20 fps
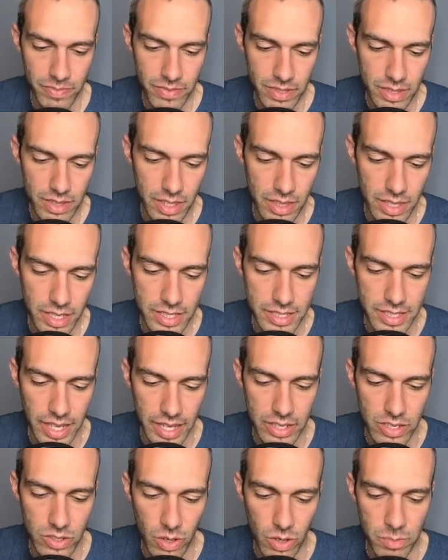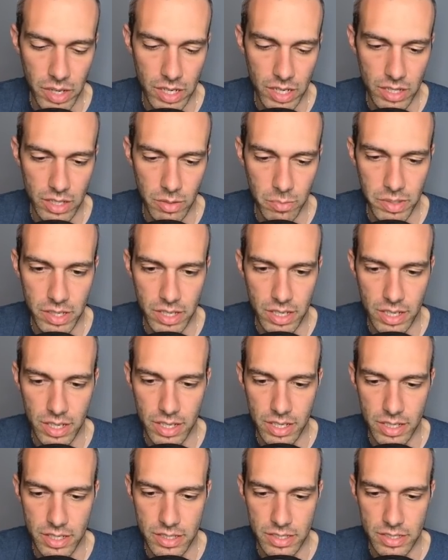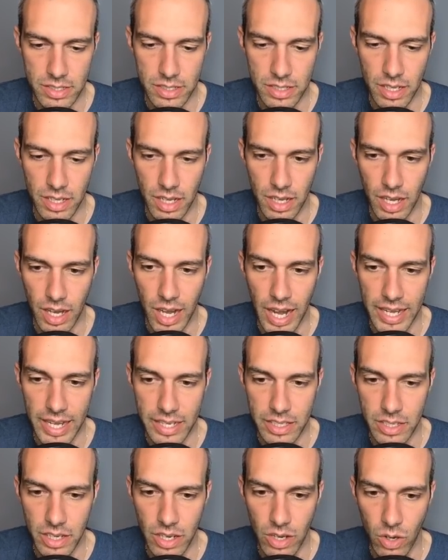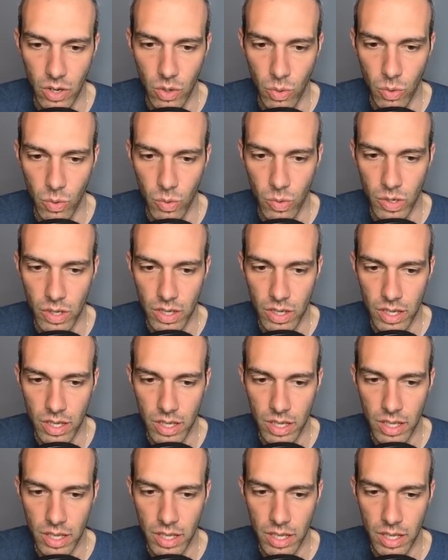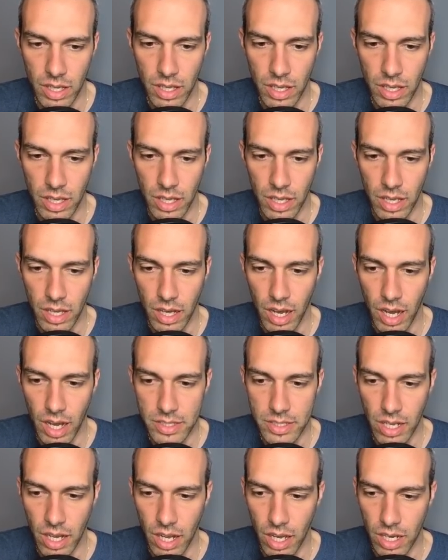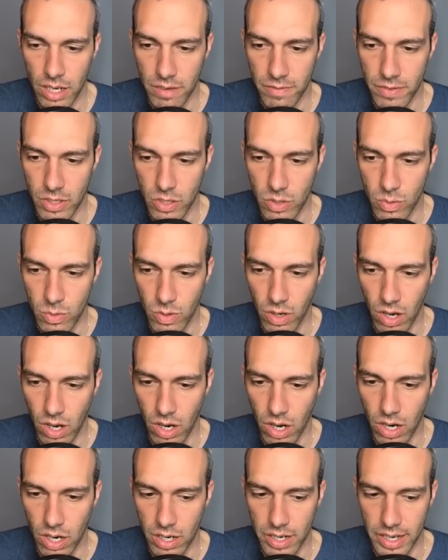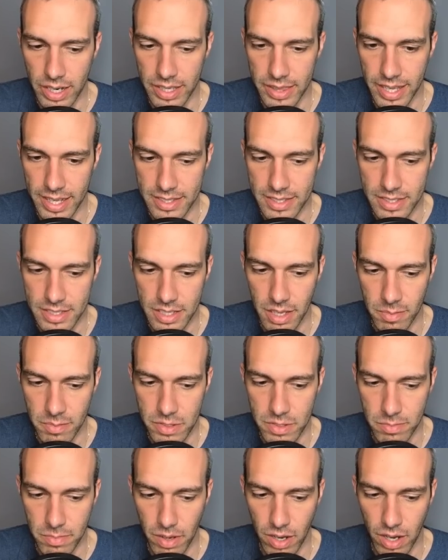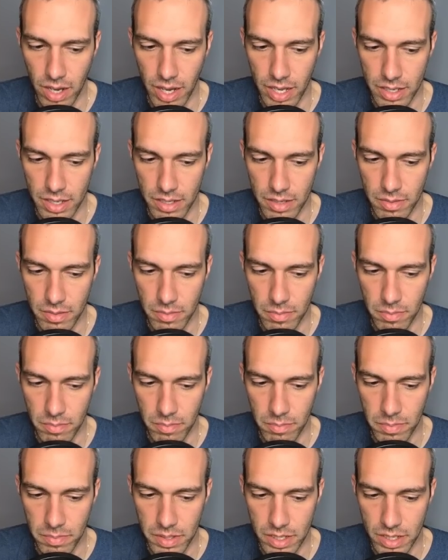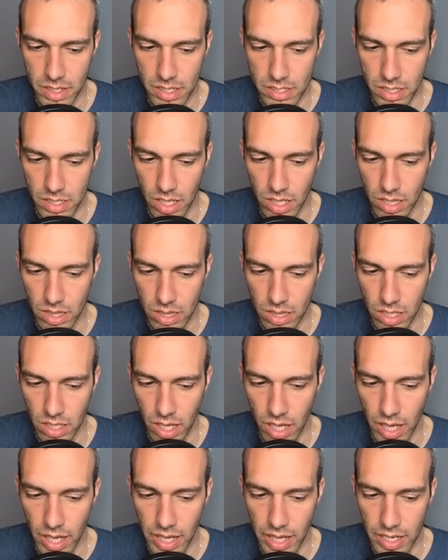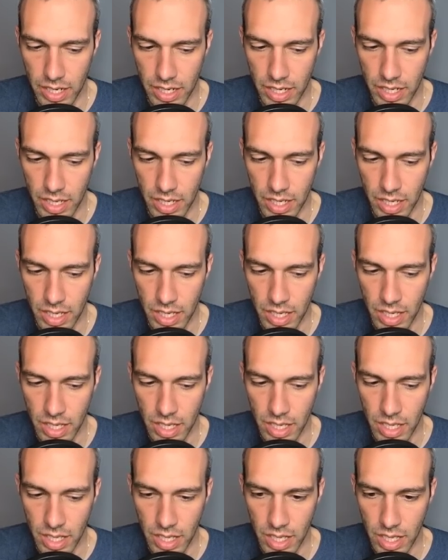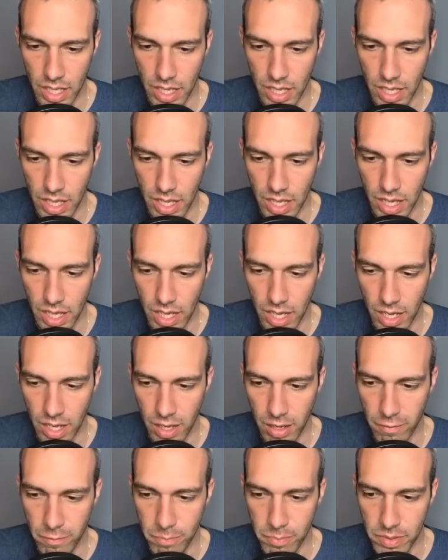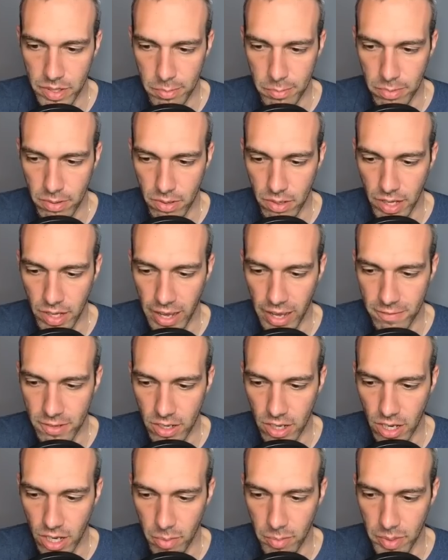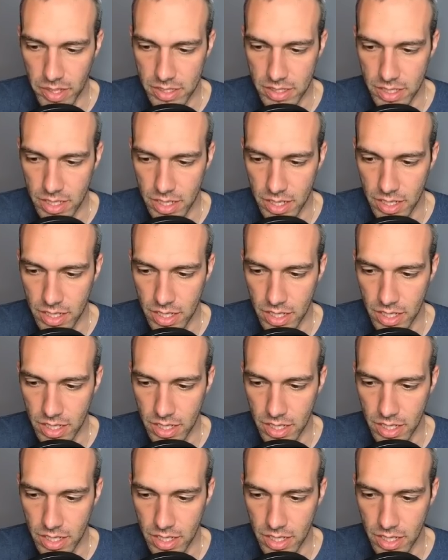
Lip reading: The thing is, I know I'm not alone because I know a ton of you are in that same spot because a lot of people have commented